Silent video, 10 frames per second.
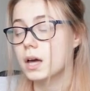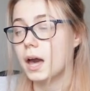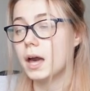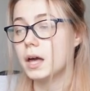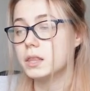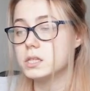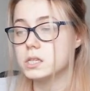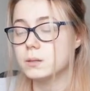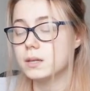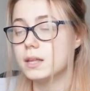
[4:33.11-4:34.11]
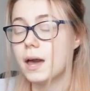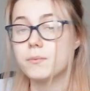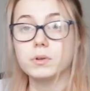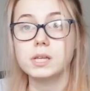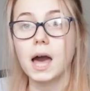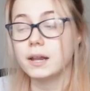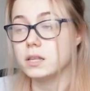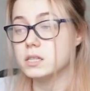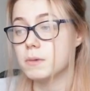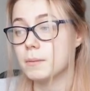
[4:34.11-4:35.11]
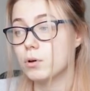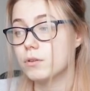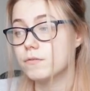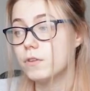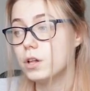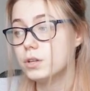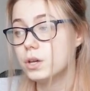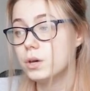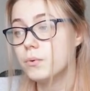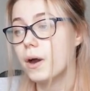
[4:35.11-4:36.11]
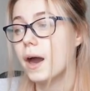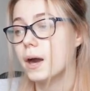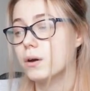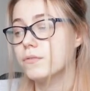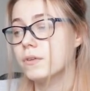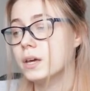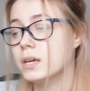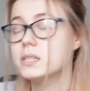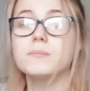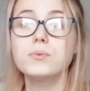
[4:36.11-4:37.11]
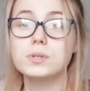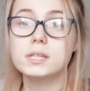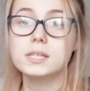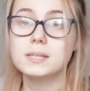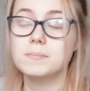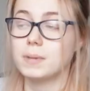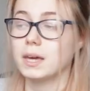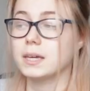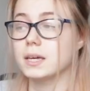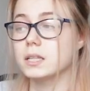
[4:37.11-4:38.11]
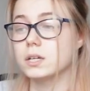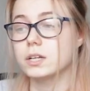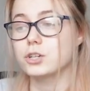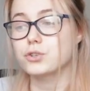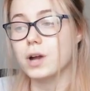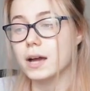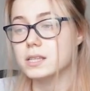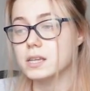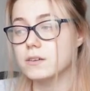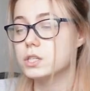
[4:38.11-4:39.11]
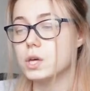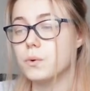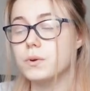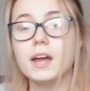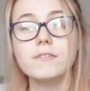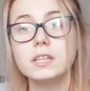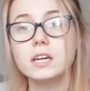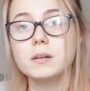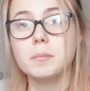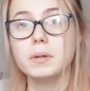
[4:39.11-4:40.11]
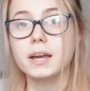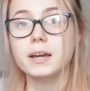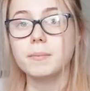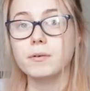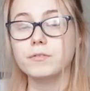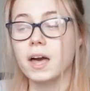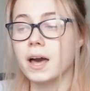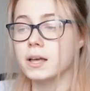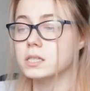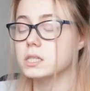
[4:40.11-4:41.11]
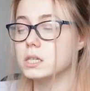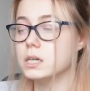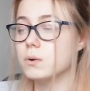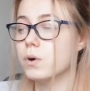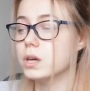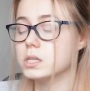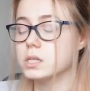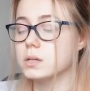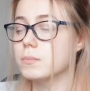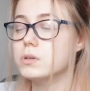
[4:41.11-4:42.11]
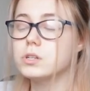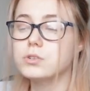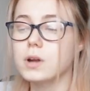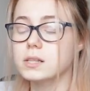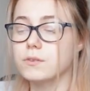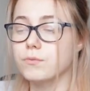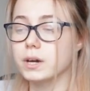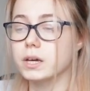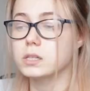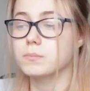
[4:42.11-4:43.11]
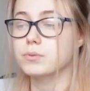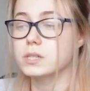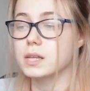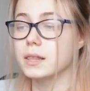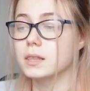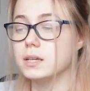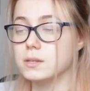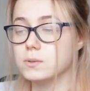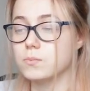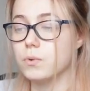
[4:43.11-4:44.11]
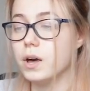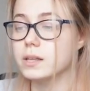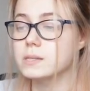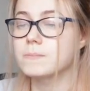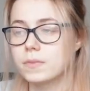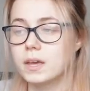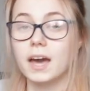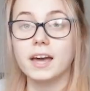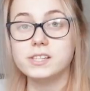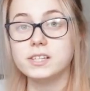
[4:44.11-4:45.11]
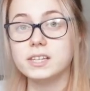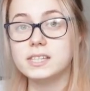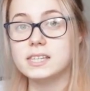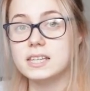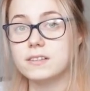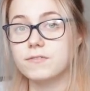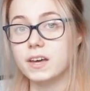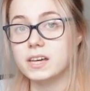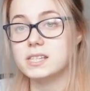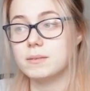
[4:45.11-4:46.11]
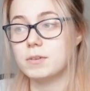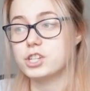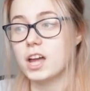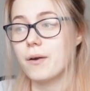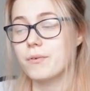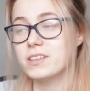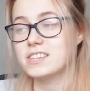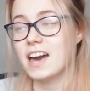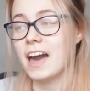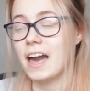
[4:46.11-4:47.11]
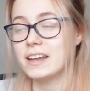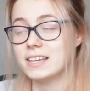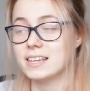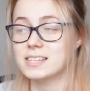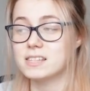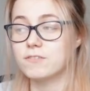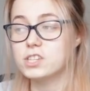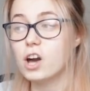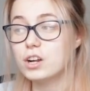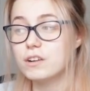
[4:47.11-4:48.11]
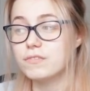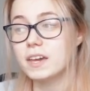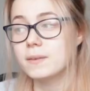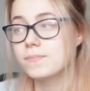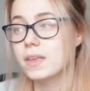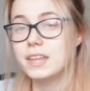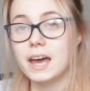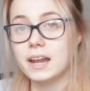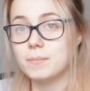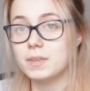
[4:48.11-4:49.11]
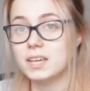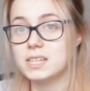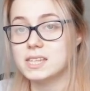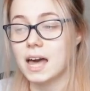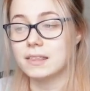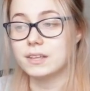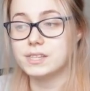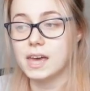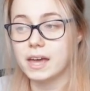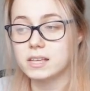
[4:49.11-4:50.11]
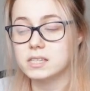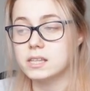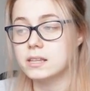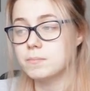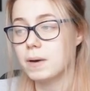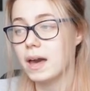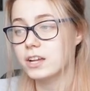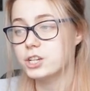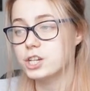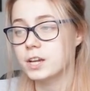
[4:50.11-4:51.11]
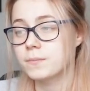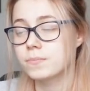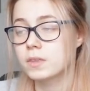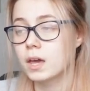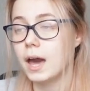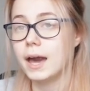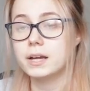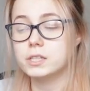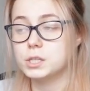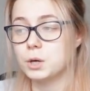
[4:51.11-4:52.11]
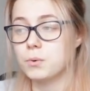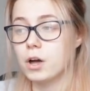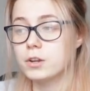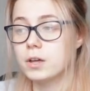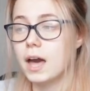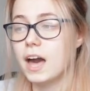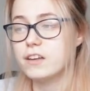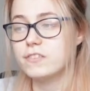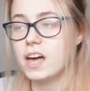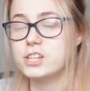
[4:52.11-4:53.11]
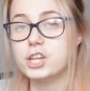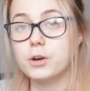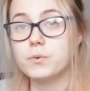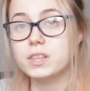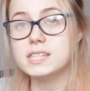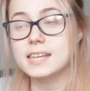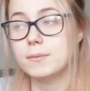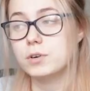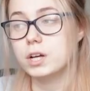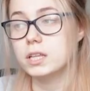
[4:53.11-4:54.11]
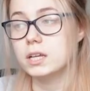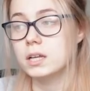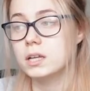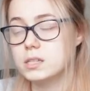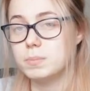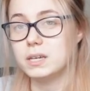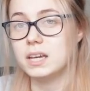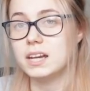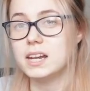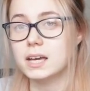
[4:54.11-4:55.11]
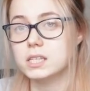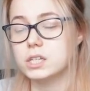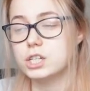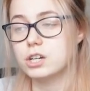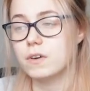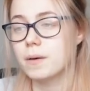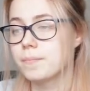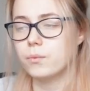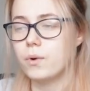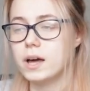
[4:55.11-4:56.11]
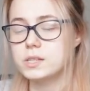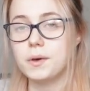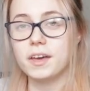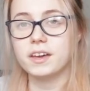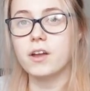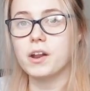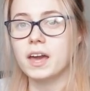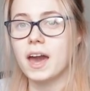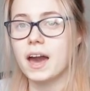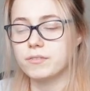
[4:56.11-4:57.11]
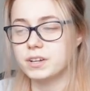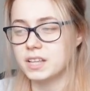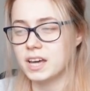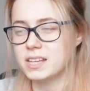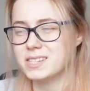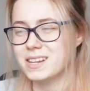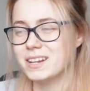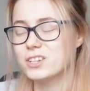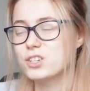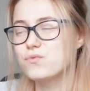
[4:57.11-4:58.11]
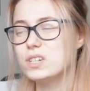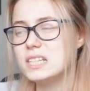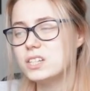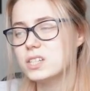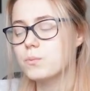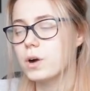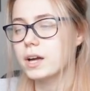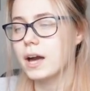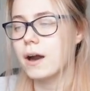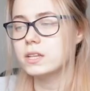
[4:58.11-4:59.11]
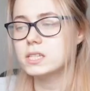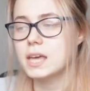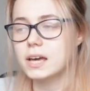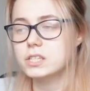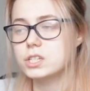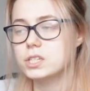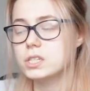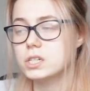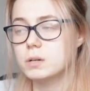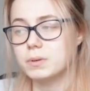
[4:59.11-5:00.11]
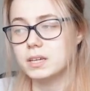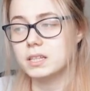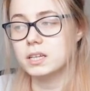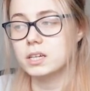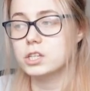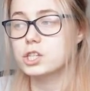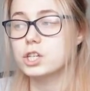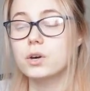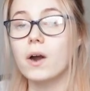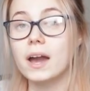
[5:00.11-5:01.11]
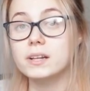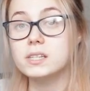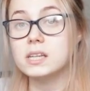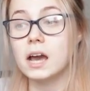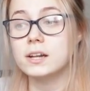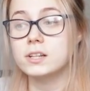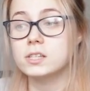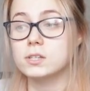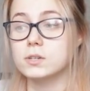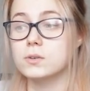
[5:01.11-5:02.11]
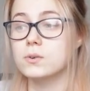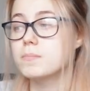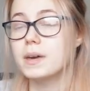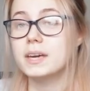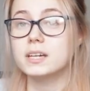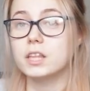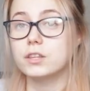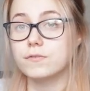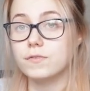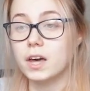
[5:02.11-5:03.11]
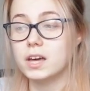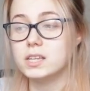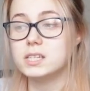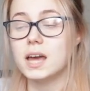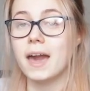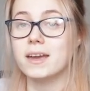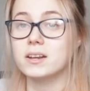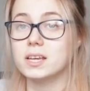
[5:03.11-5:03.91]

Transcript: And this is something that I want to add into my portfolio. However, it's important to make it look attractive. So we're definitely going to be playing about with that and see what is the most attractive way to present these words. As you can see, the first image that I want to add is the photography. Then I'm thinking to add the text, then the packaging, and so on. However, I don't want the same colour to be next to each other. While I was working on it, I realised that it really doesn't work out. The text doesn't look appealing, so I decided to make the first and